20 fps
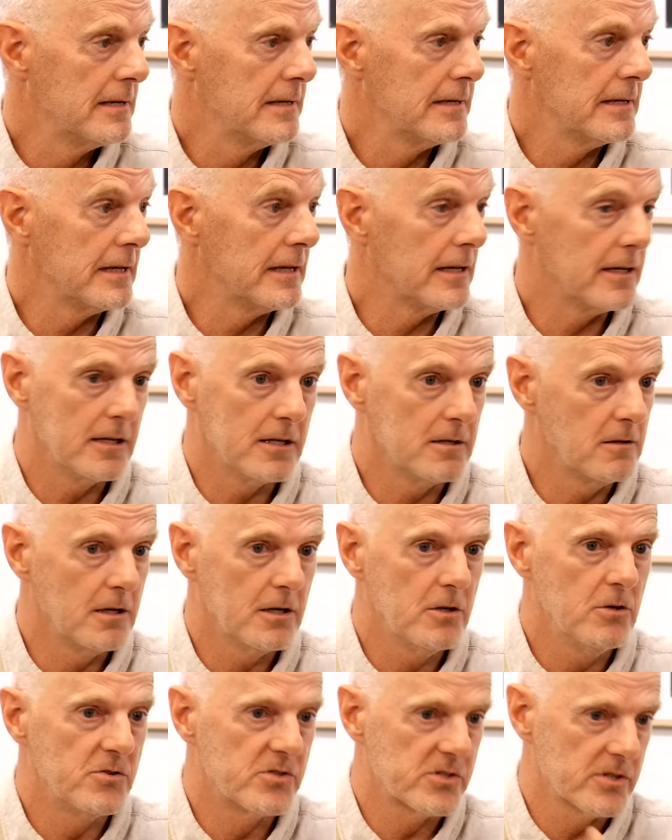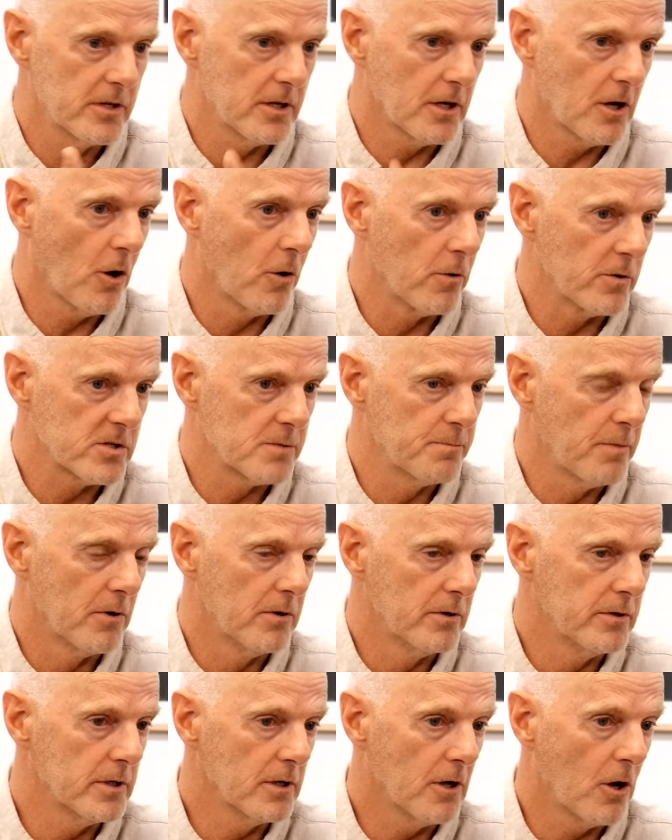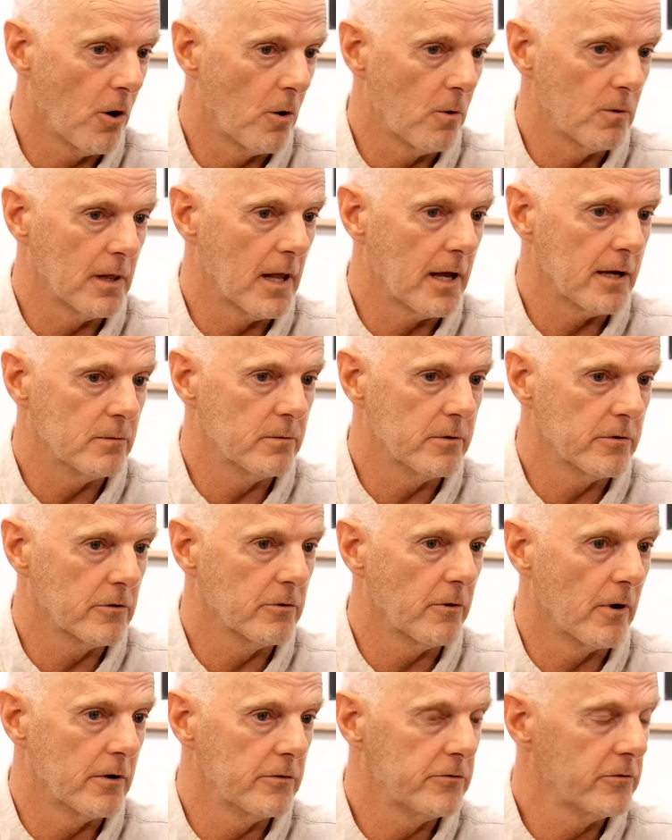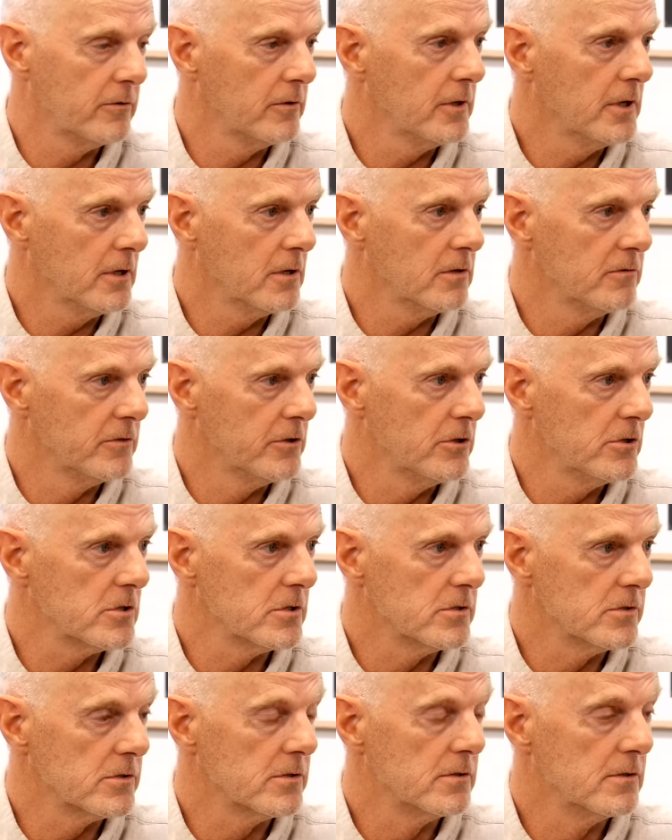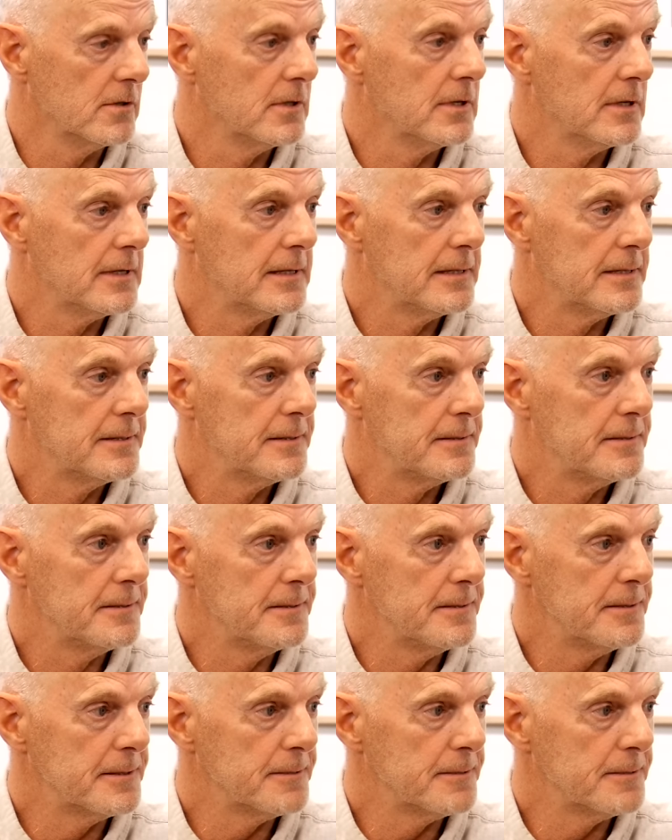Uh, it, you see it correspond and correlate with growth in conversions. Mm. Yeah.